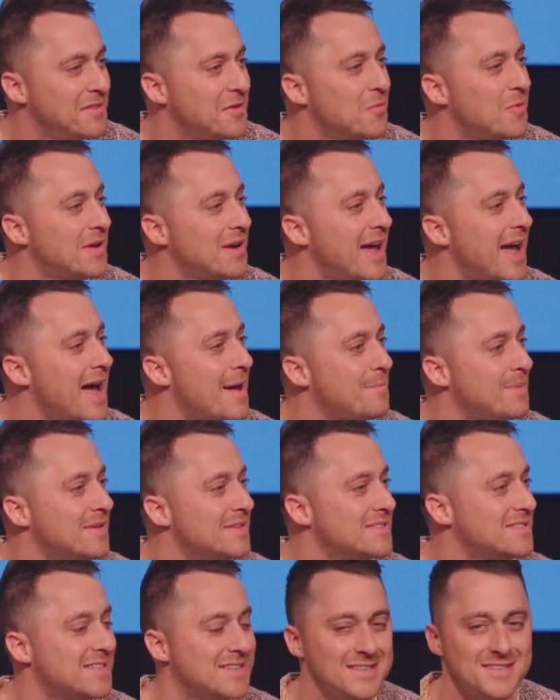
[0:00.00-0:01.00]
And then what
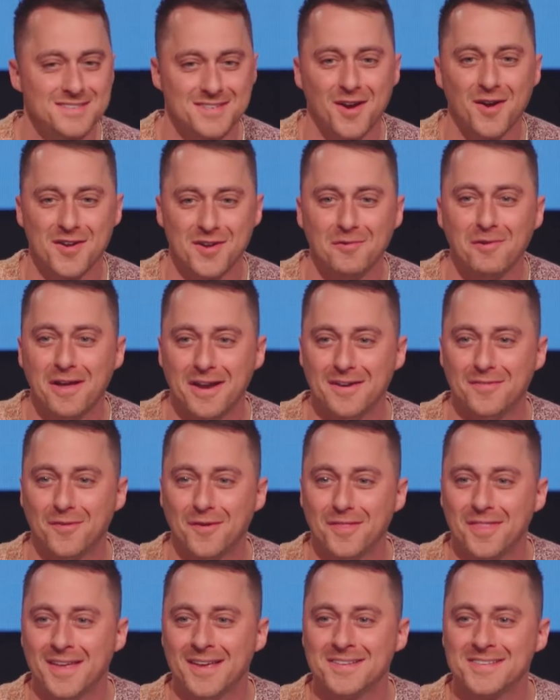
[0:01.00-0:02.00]
happens is, are you ready
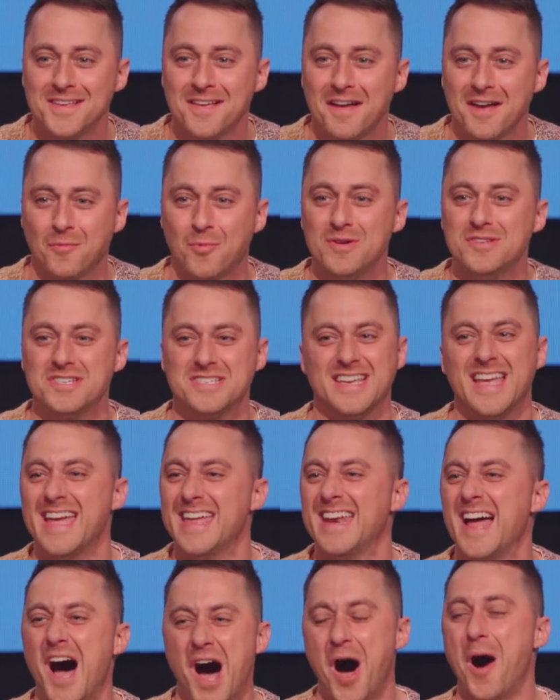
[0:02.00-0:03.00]
for this? Like, we just
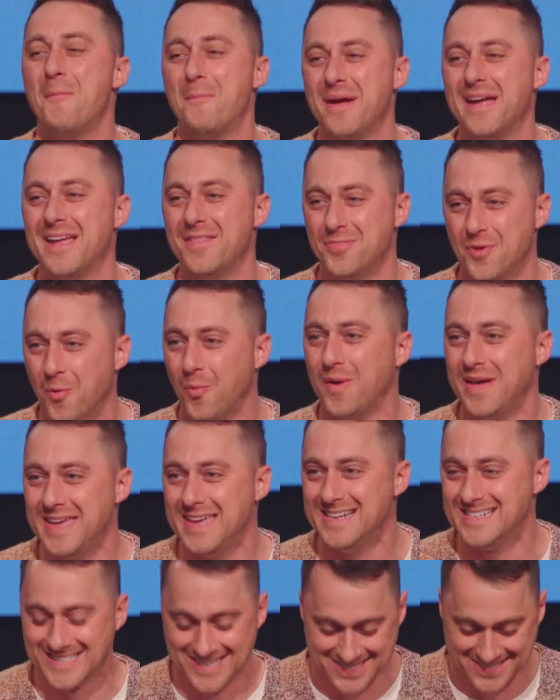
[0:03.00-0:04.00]
getting up in the
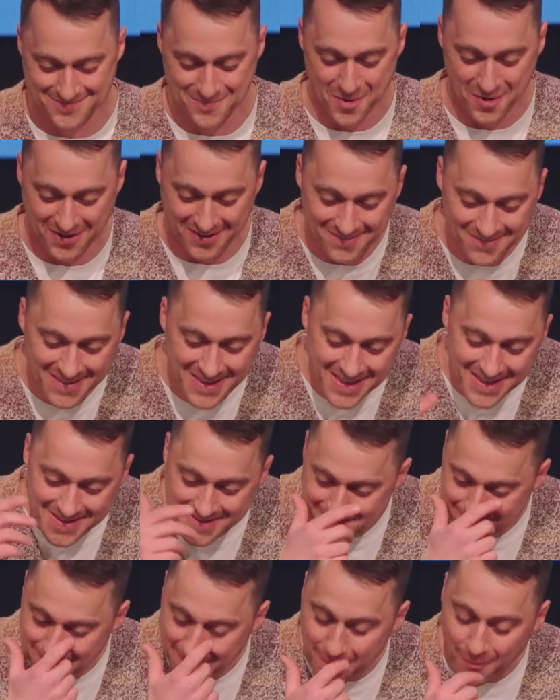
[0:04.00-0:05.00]
weeds this morning.
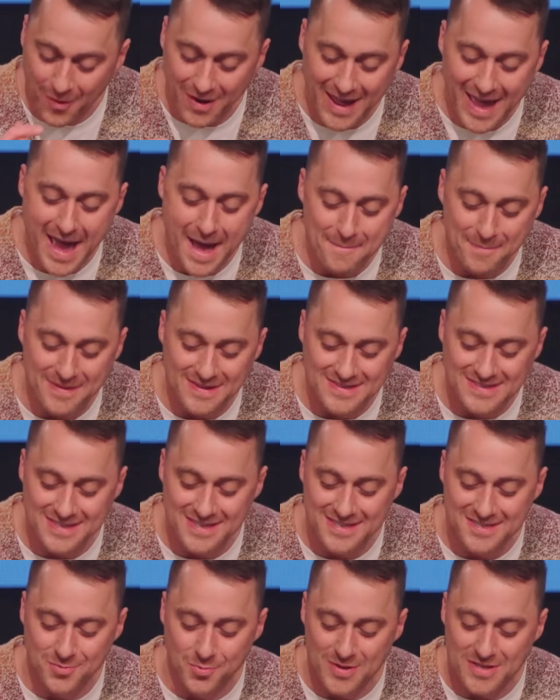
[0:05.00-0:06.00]
What
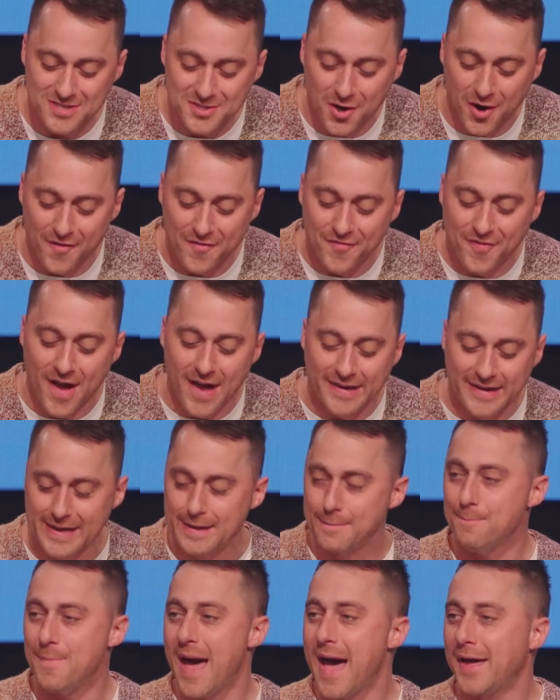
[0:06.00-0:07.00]
happens is we start
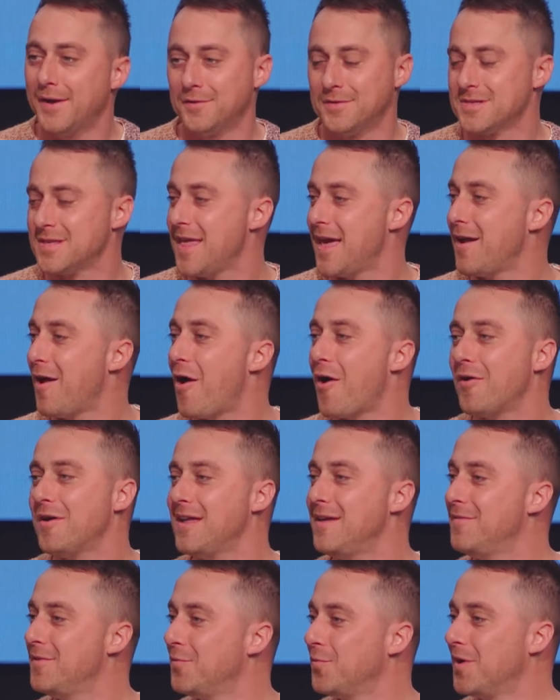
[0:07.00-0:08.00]
fighting battles that
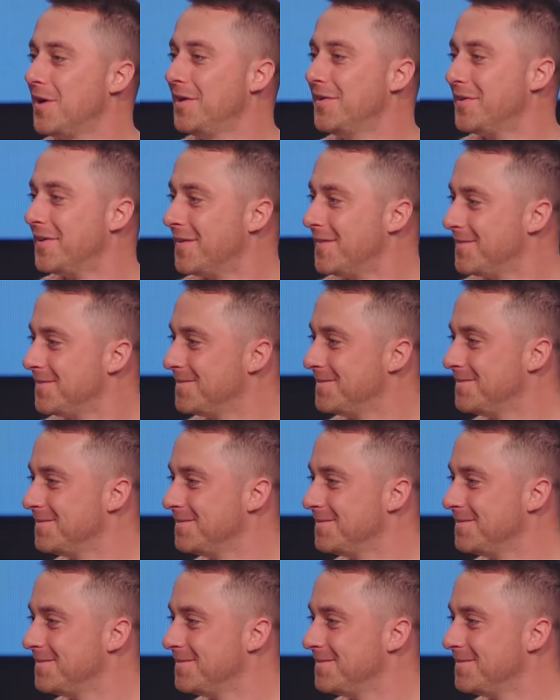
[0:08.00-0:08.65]
aren't even real.